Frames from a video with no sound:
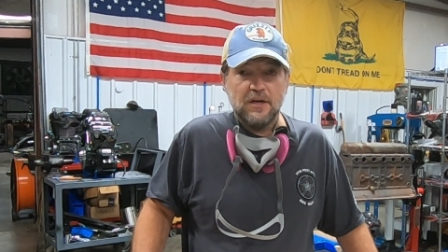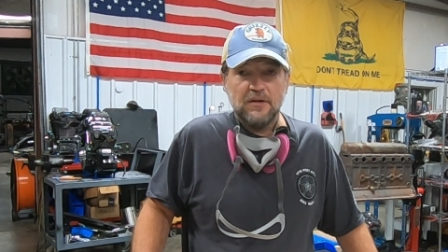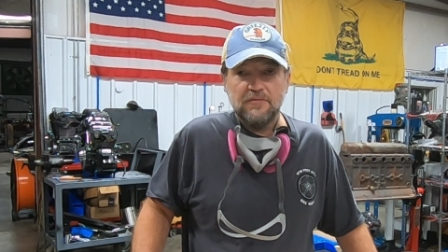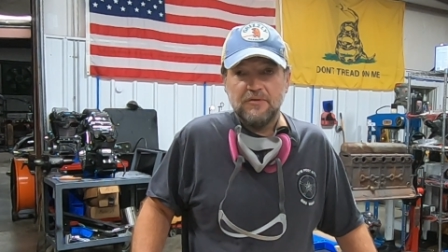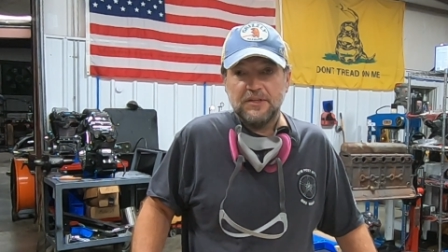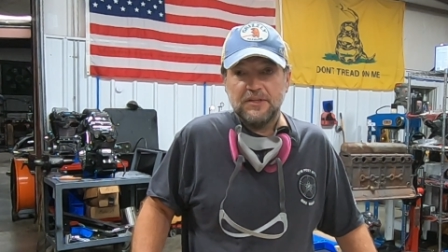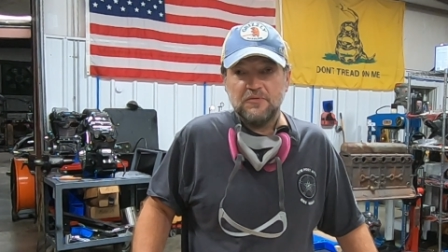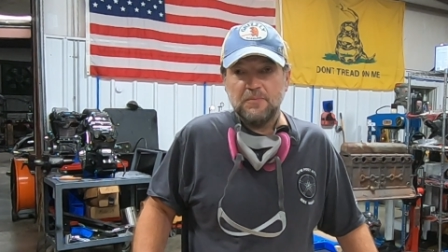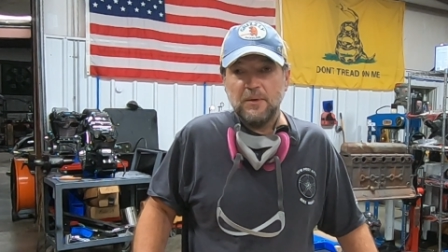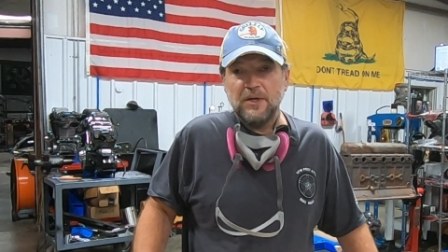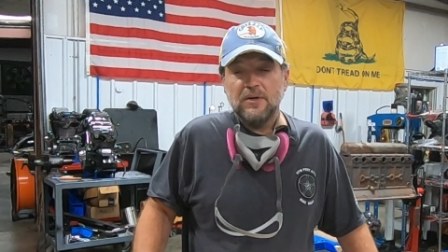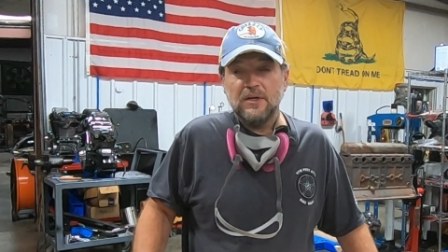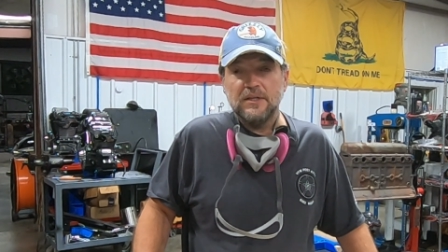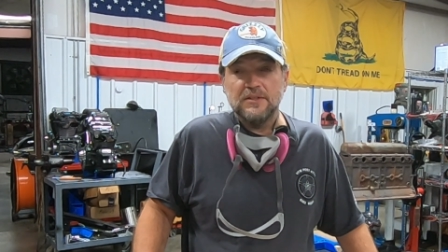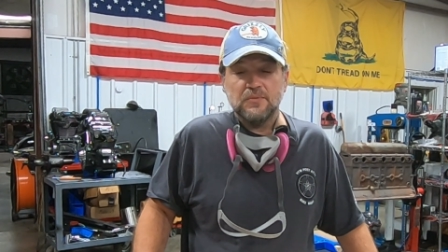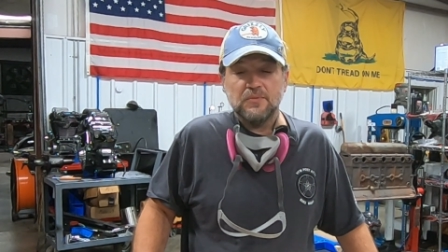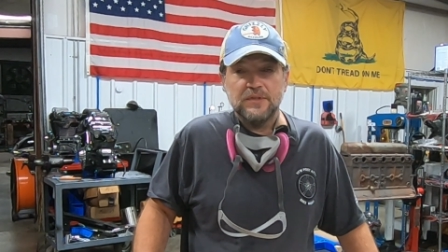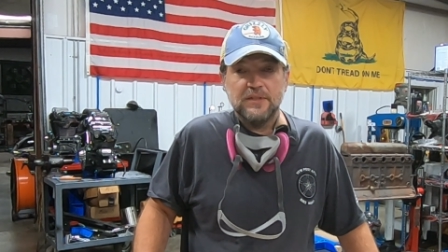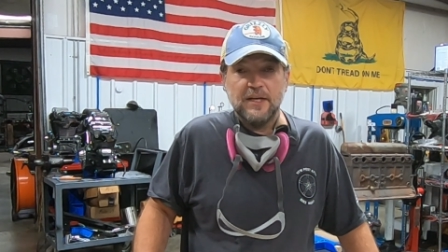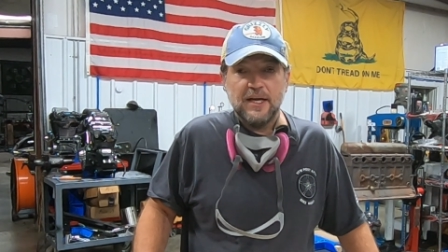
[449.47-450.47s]
of
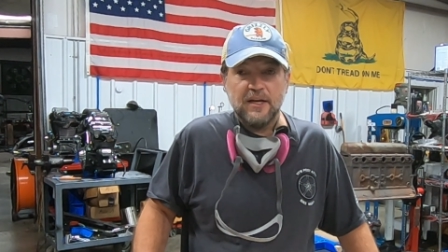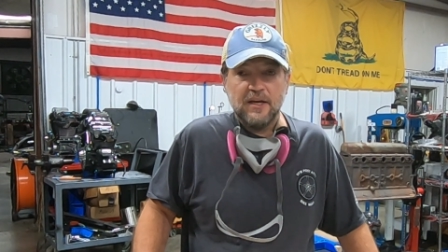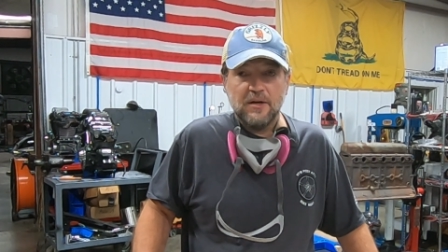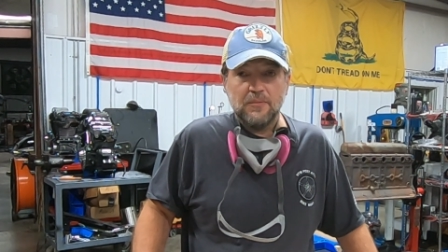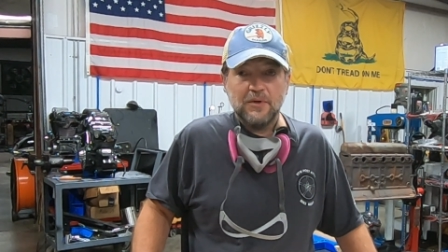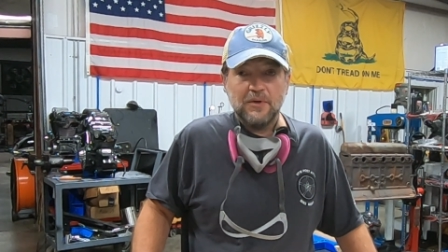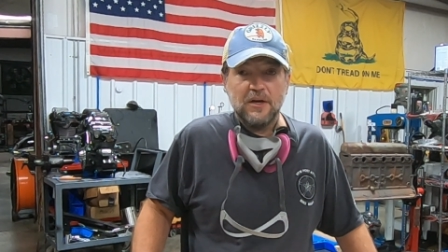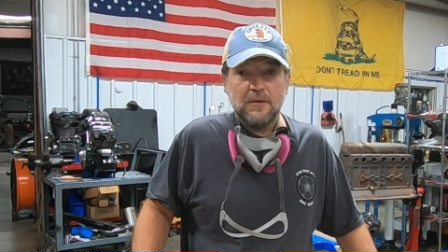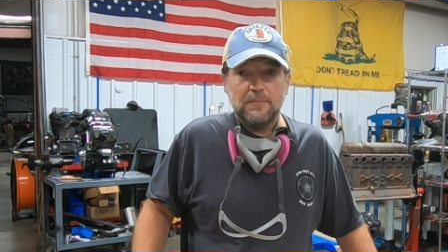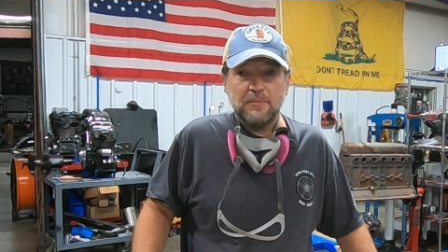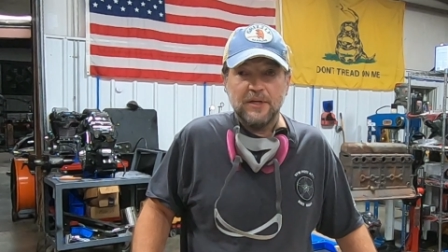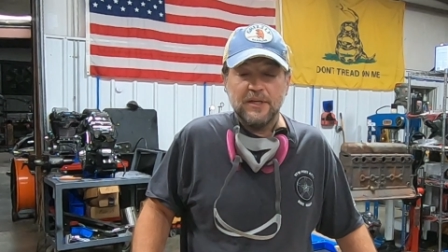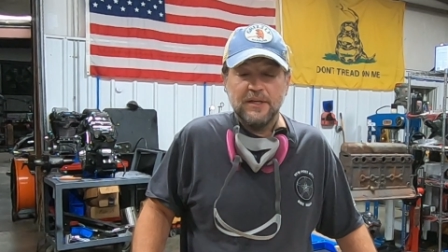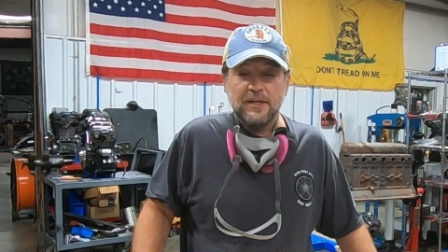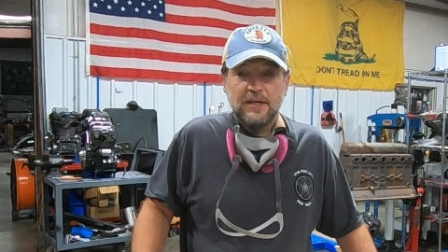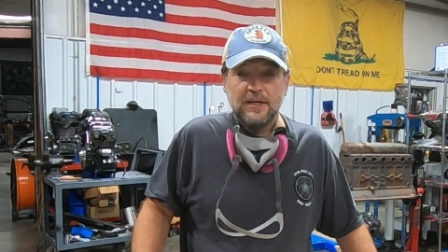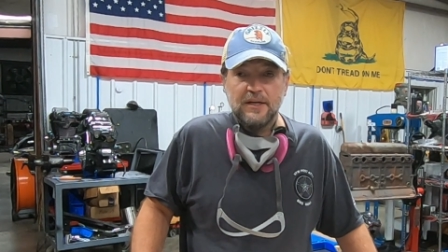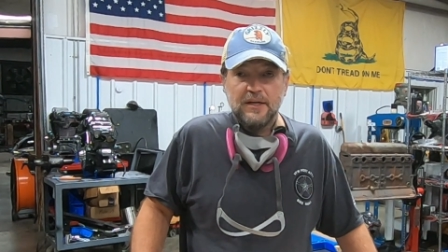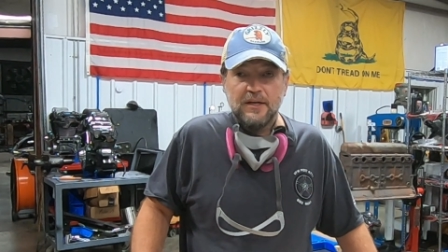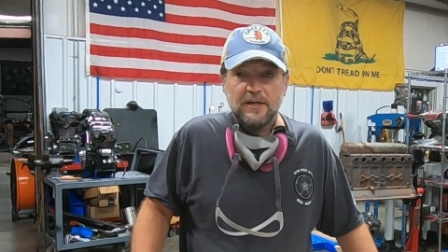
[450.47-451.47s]
experience with DanAm Company
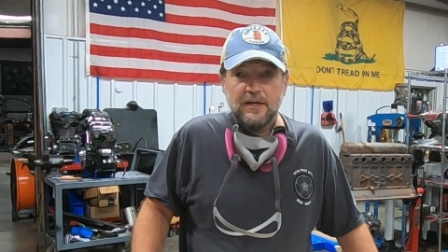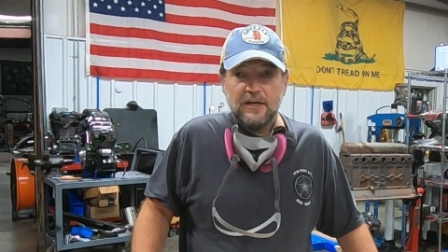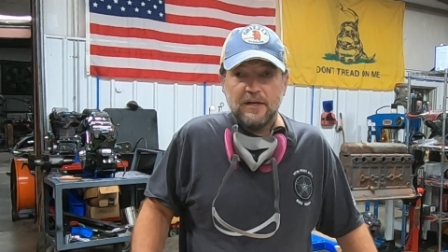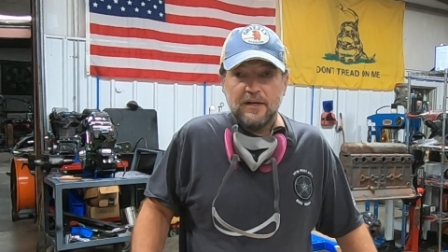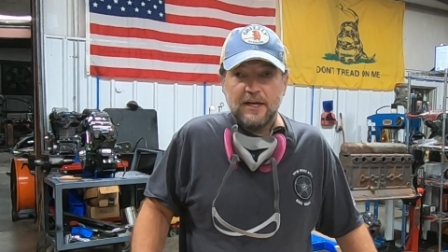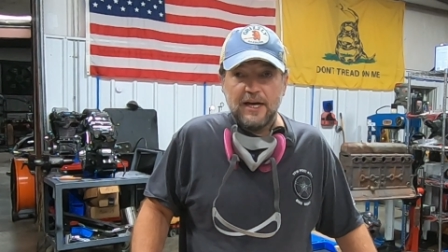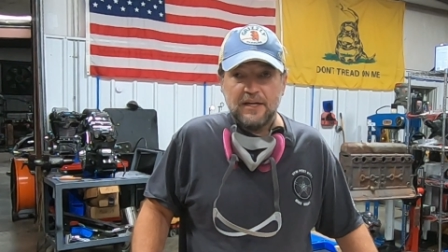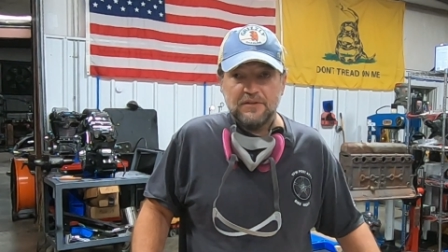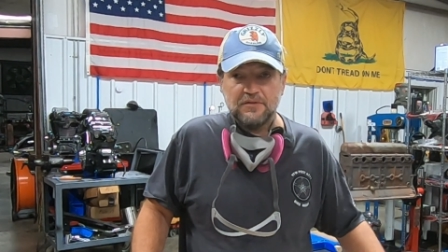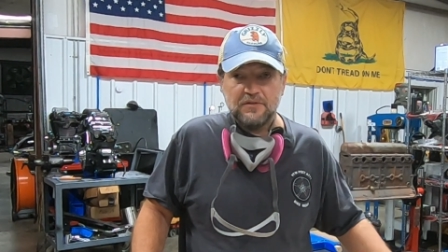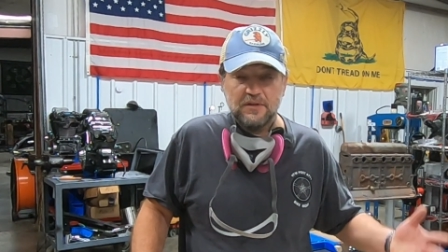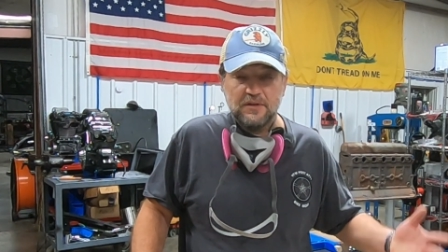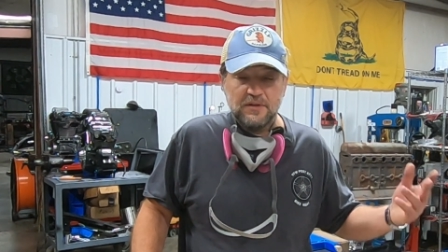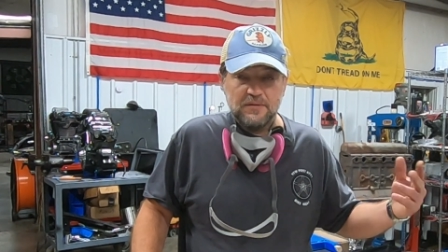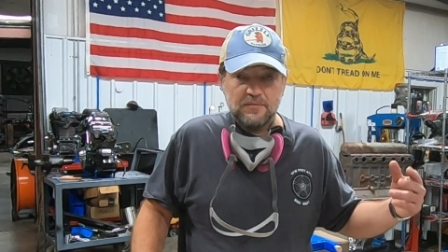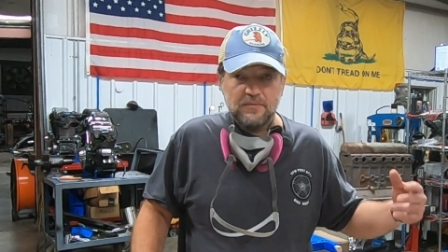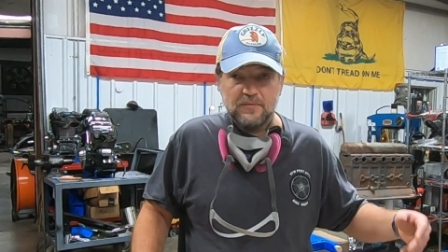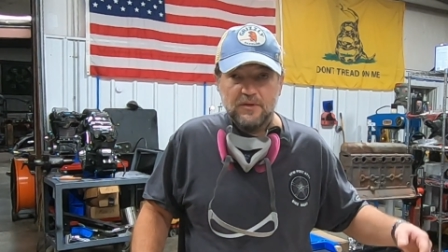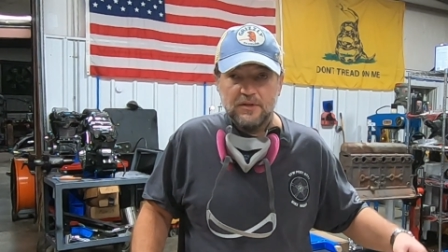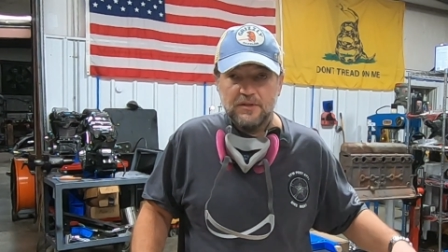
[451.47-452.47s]
uh, as
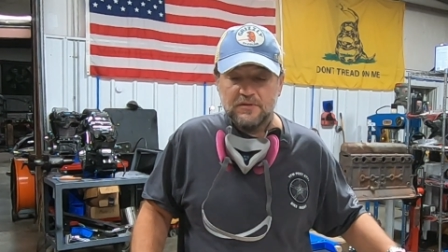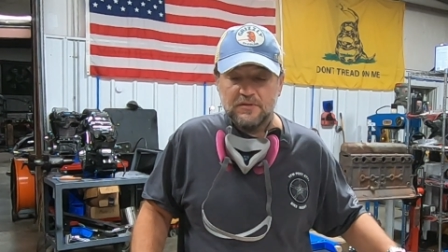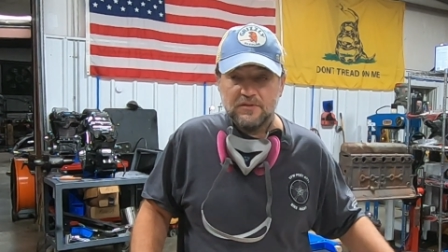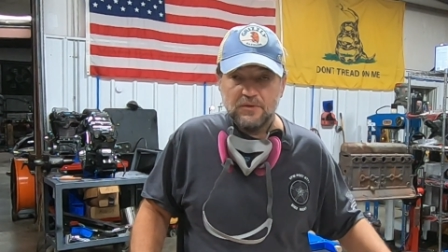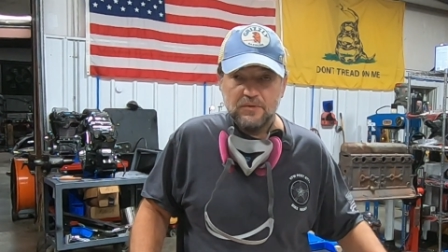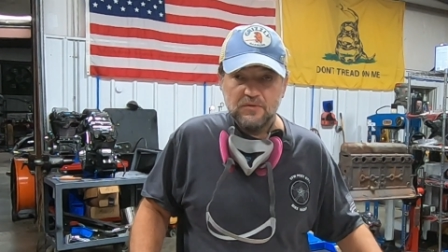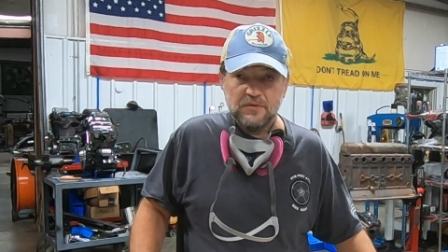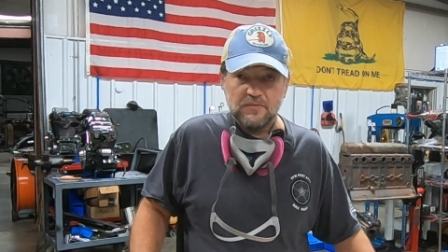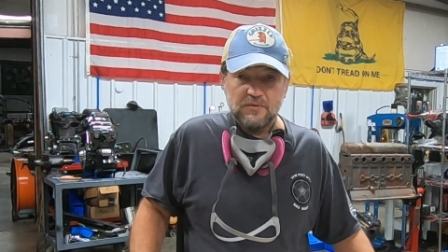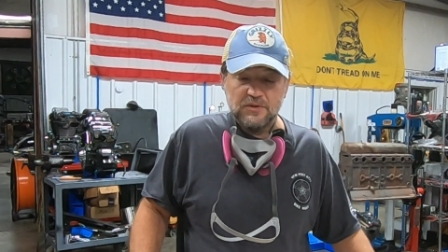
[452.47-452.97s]
the, the exclusive